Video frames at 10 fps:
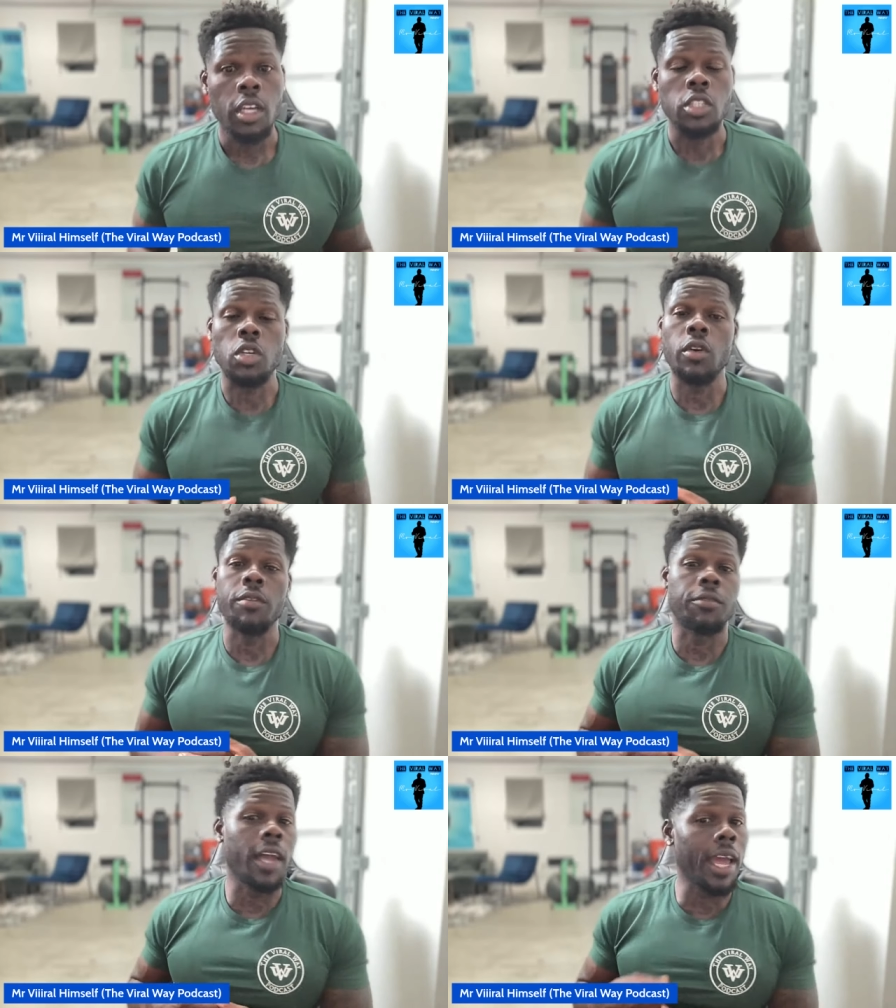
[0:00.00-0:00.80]
So if
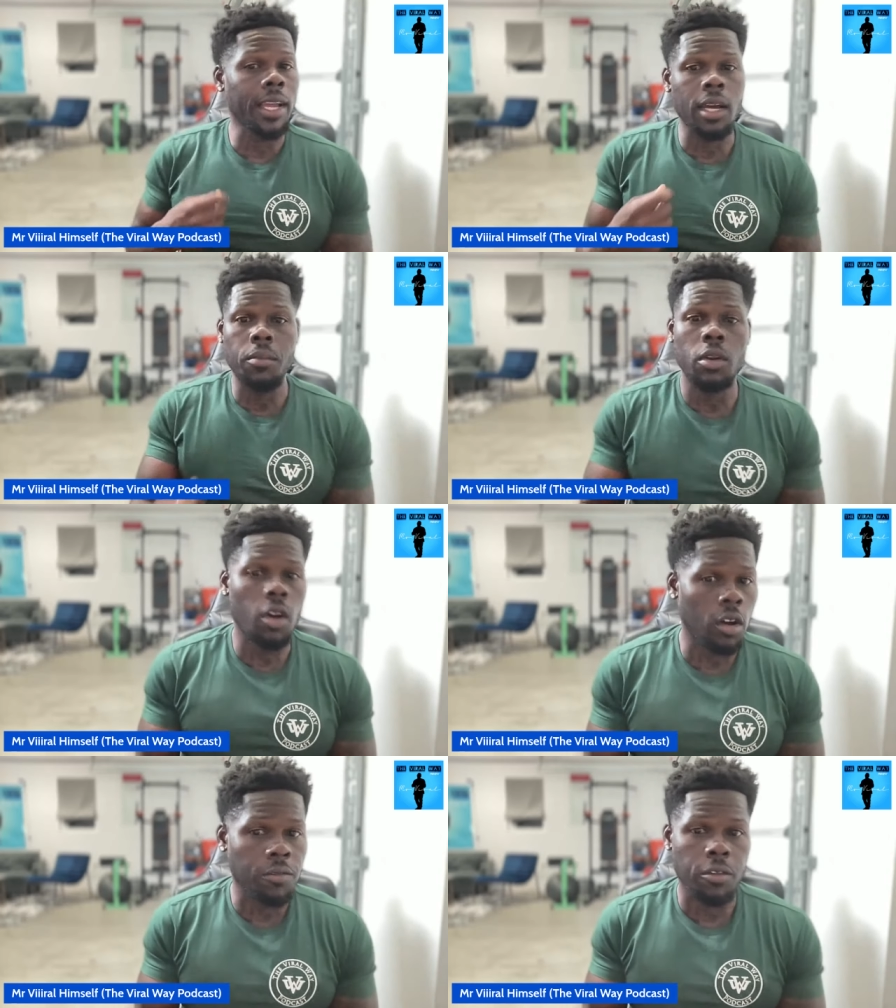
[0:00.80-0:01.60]
Vlad come with an
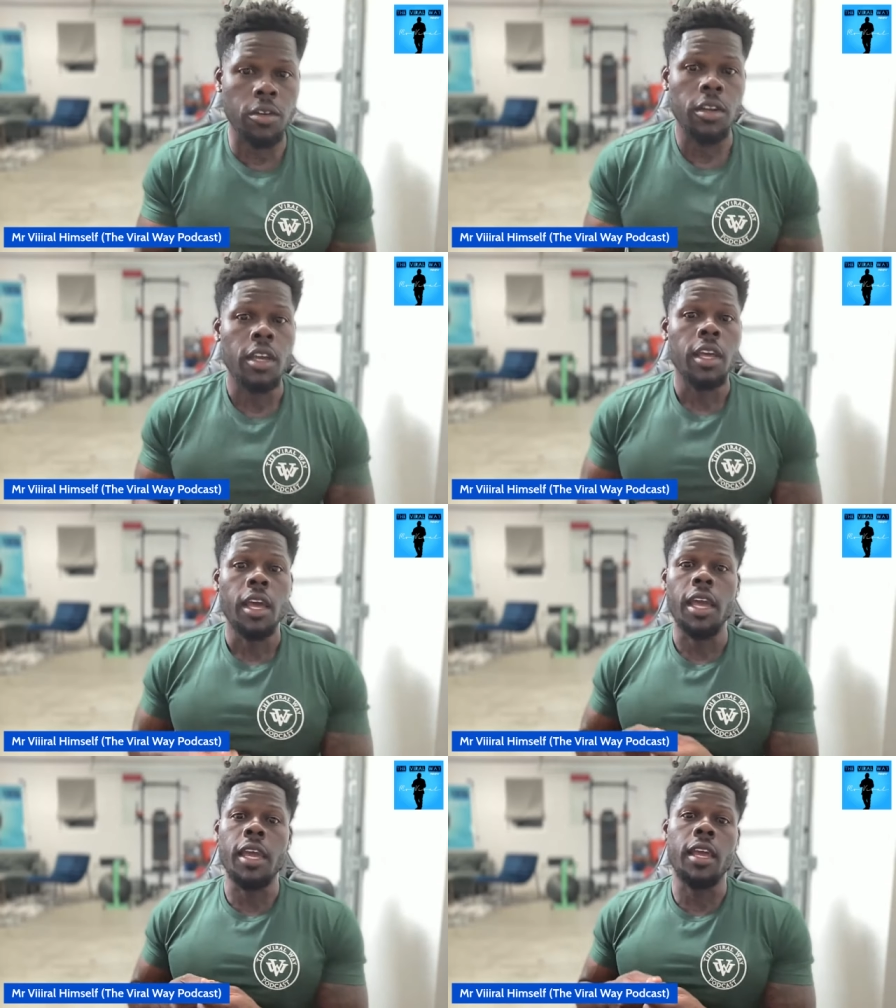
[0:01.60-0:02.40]
offer
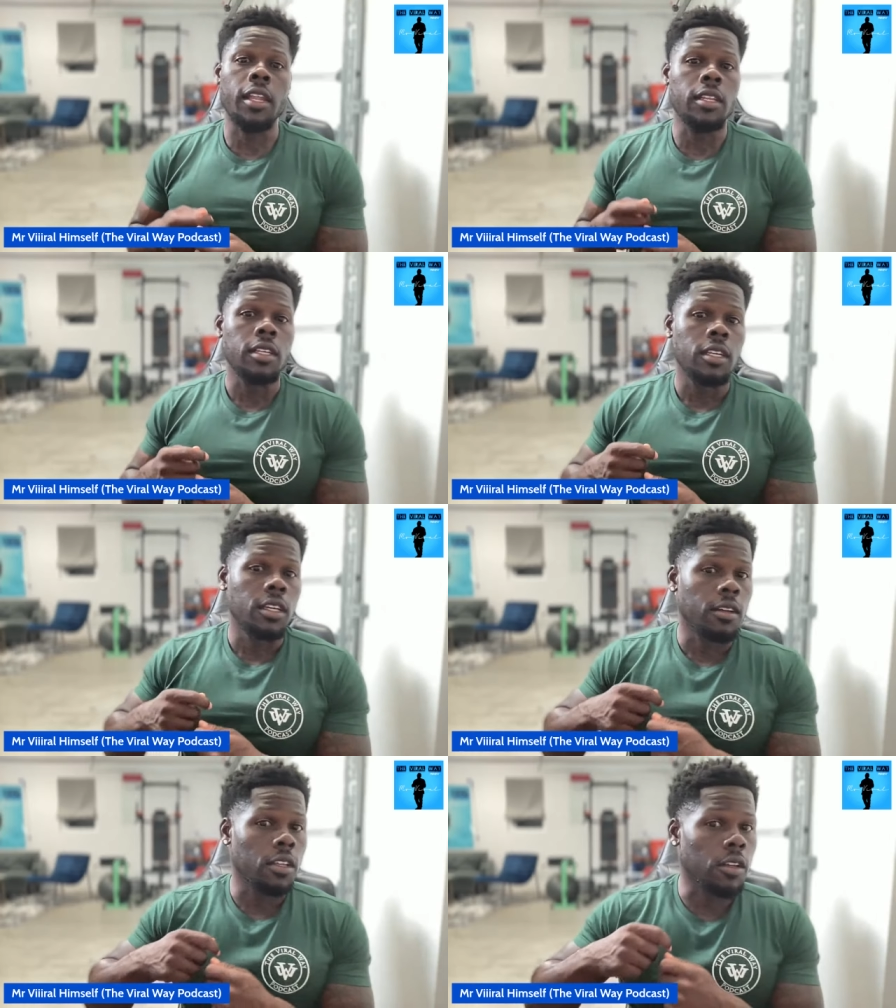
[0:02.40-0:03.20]
and
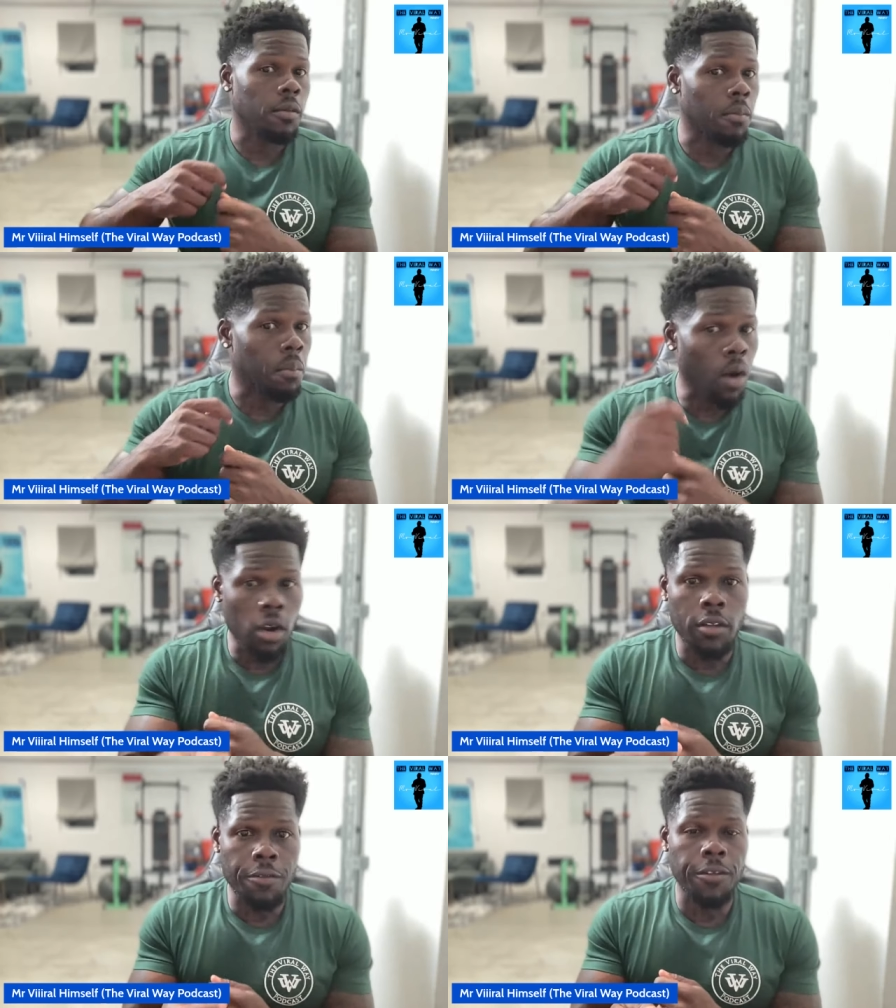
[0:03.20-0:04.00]

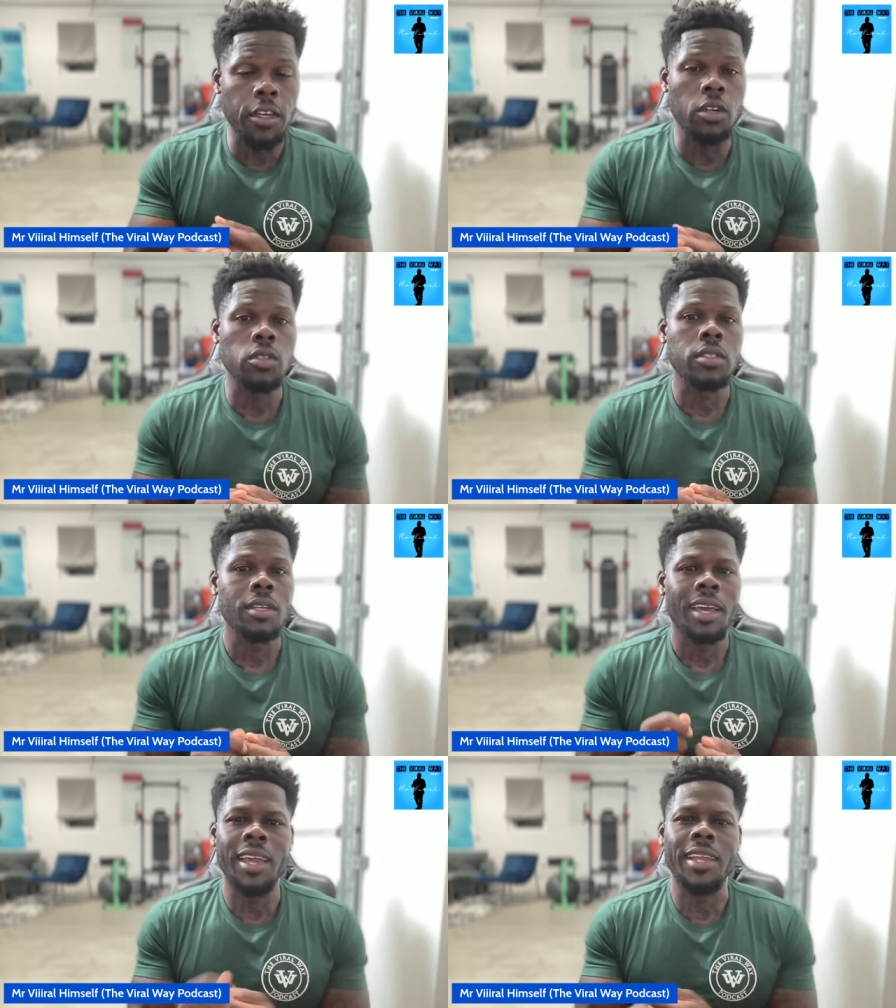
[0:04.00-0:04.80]
Marlon feels,
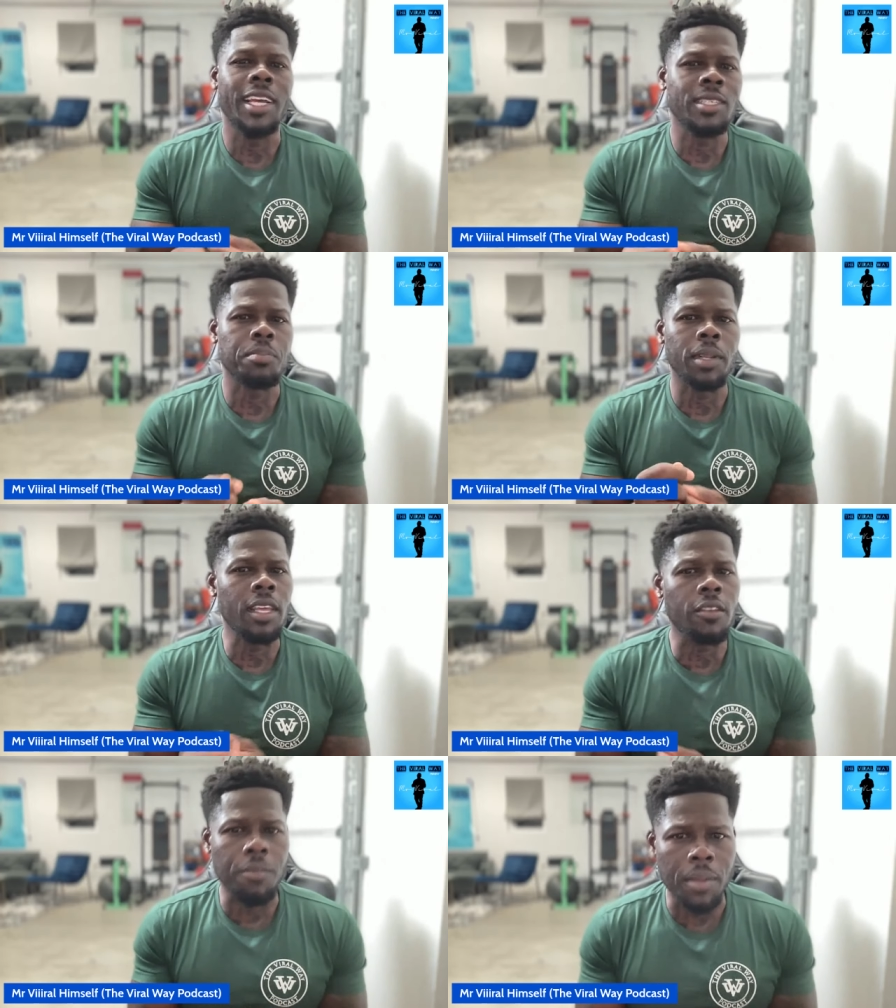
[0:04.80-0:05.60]
hey, that's
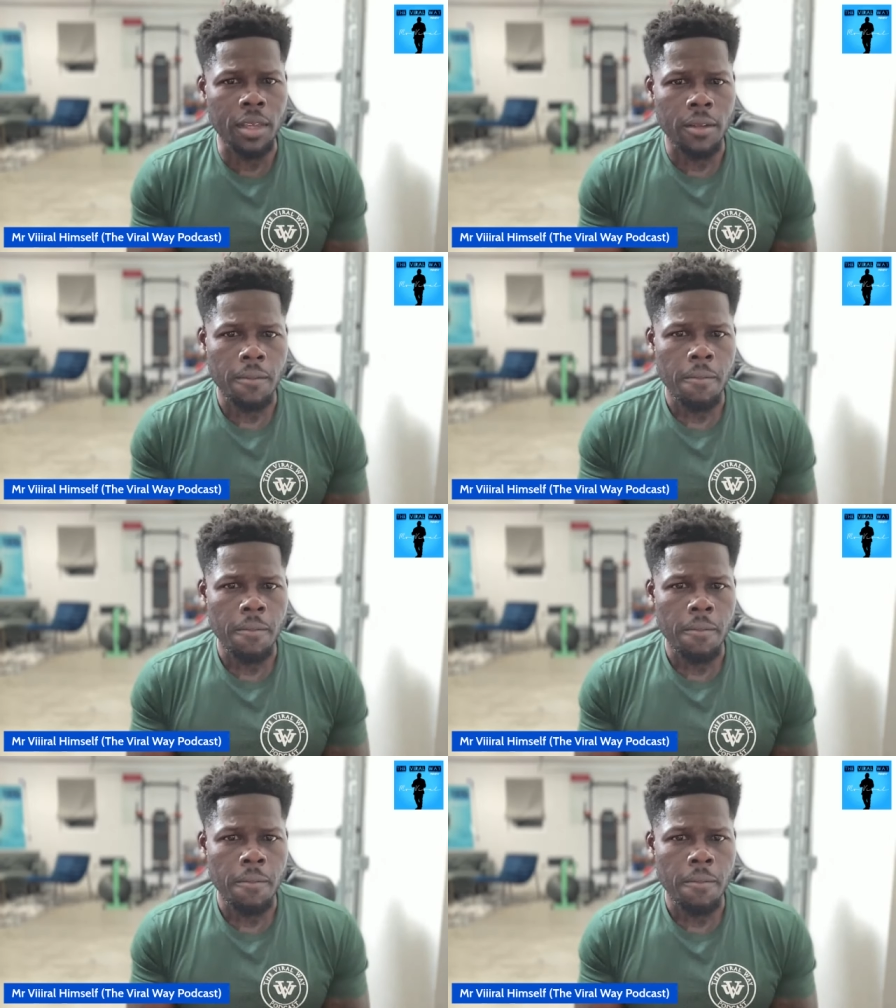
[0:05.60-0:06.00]
beneath me,